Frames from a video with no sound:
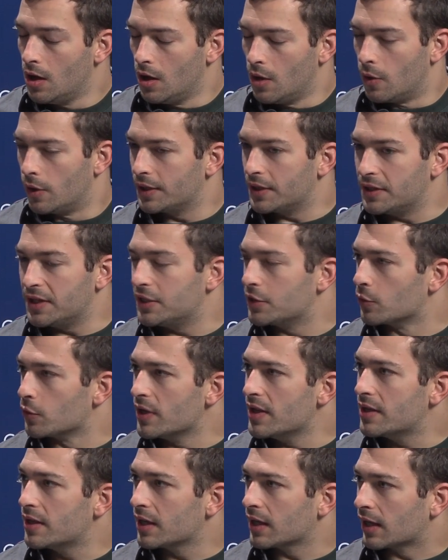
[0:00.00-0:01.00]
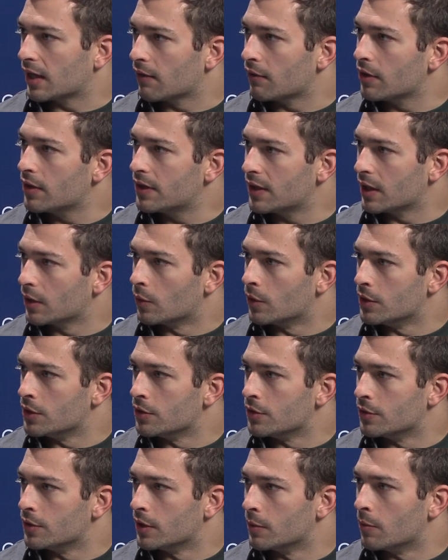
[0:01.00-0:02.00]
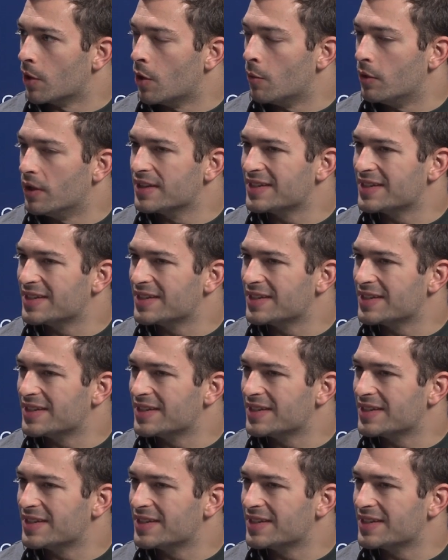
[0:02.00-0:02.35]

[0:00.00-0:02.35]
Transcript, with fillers: Well, you need to rethink everything when you're doing mobile.